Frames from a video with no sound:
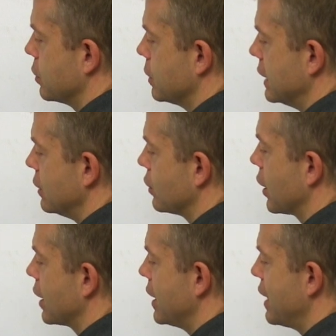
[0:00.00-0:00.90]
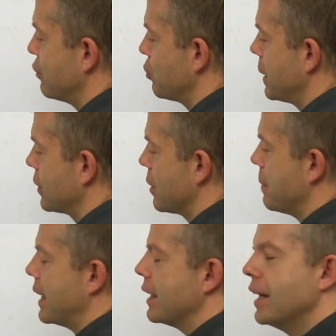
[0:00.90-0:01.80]
your reads. I can never spell
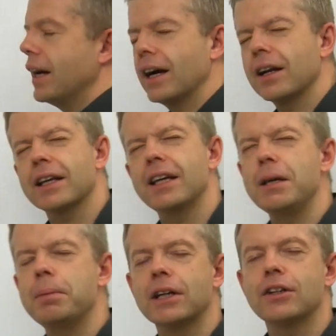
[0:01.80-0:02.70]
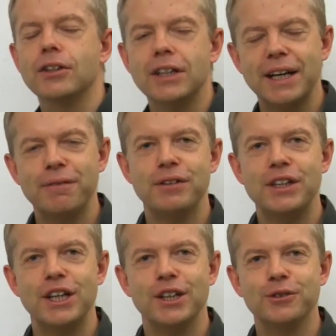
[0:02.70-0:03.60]
commit, and I keep including it in
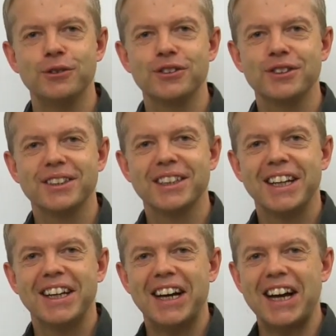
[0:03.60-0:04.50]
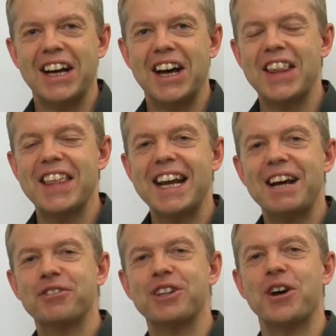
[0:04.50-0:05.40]
videos. And, and then
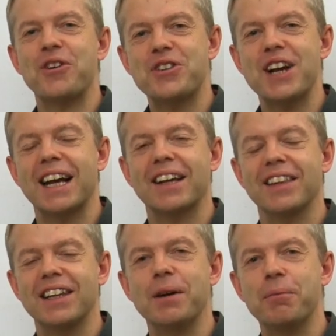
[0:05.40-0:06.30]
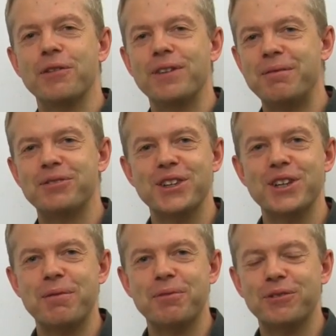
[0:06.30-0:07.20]
have to go and check the number of M's and
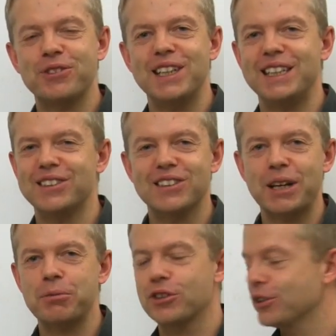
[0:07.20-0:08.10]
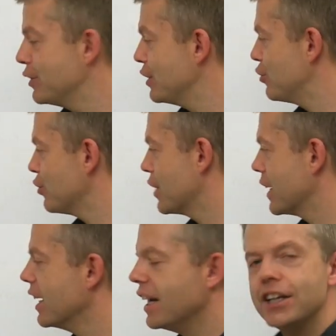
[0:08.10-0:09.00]
the number of T's. It's absolutely
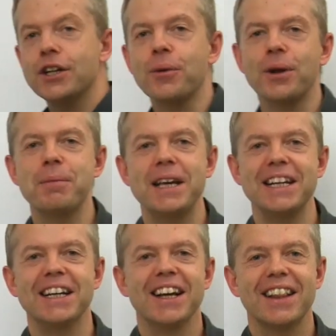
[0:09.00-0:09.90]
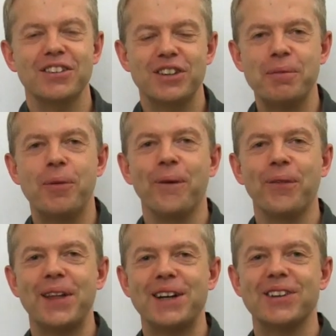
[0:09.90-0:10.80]
shocking. You know what I mean? That's the
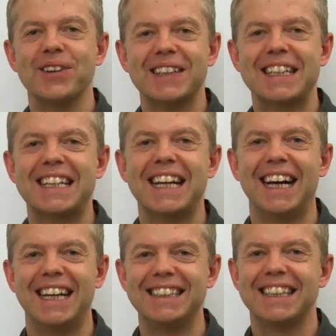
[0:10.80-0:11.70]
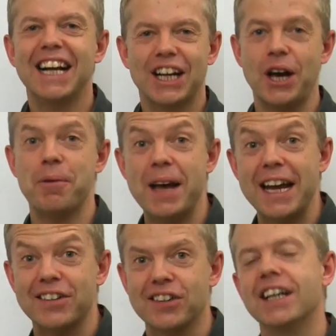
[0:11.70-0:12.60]
important thing to understand.
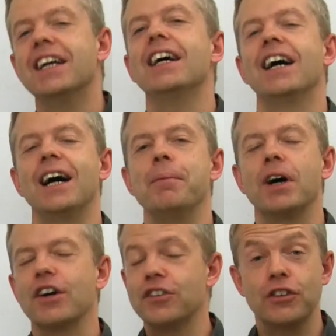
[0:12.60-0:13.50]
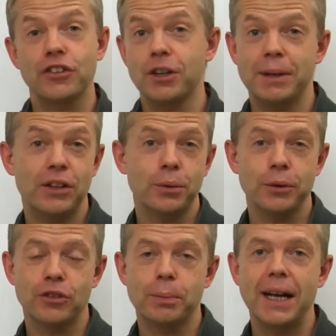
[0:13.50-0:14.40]
Commit. Um, I should just commit to
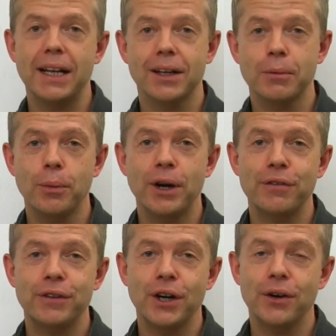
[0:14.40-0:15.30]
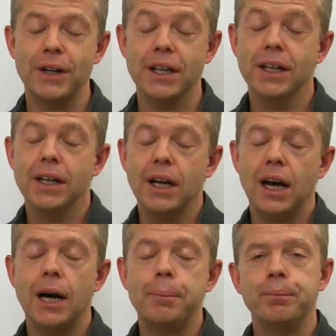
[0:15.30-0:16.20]
one spelling. I'm aware of the irony.
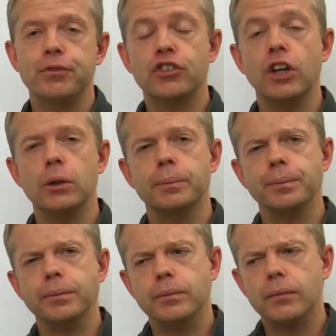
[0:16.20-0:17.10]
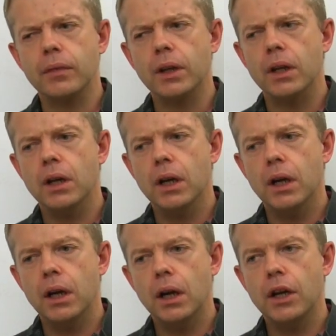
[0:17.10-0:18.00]
Um, so
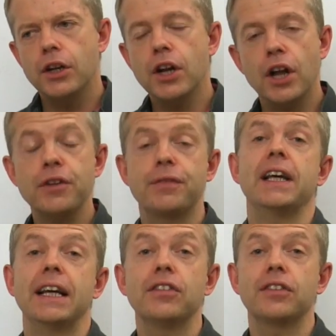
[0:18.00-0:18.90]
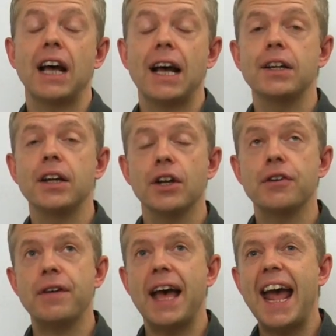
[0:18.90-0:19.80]
none of this and none
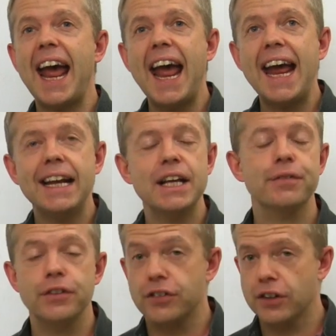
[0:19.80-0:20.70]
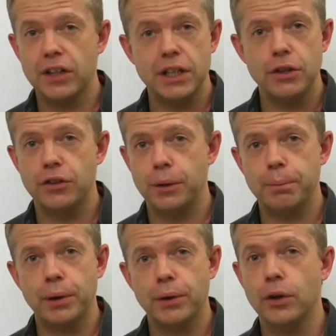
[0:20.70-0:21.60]
of any of the study you do
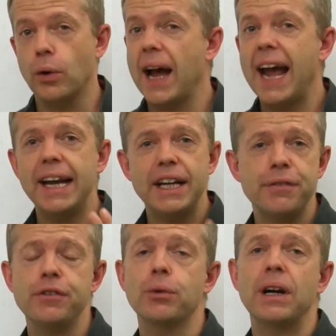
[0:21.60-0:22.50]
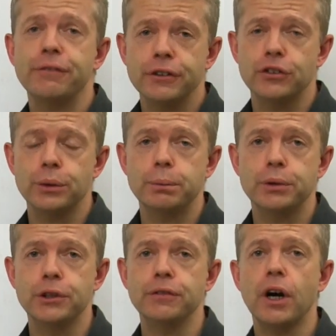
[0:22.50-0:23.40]
in poker or any of your efforts to
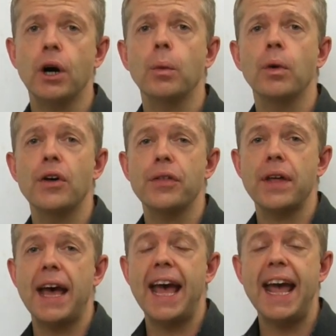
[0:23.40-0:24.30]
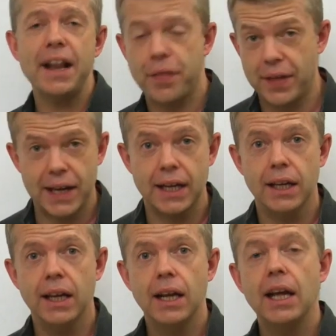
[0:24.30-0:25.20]
improve are worth
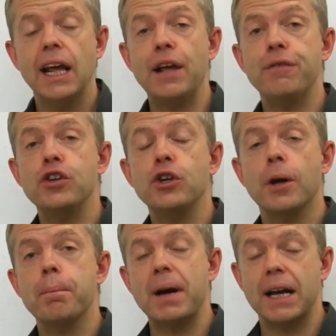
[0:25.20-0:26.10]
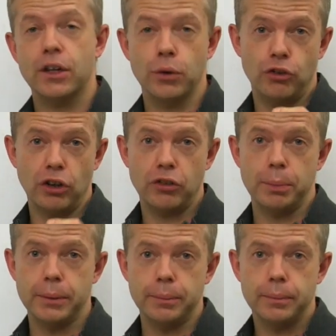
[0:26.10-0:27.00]
anything if you don't back your
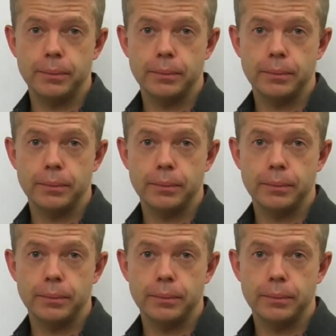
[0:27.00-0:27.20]
judgment,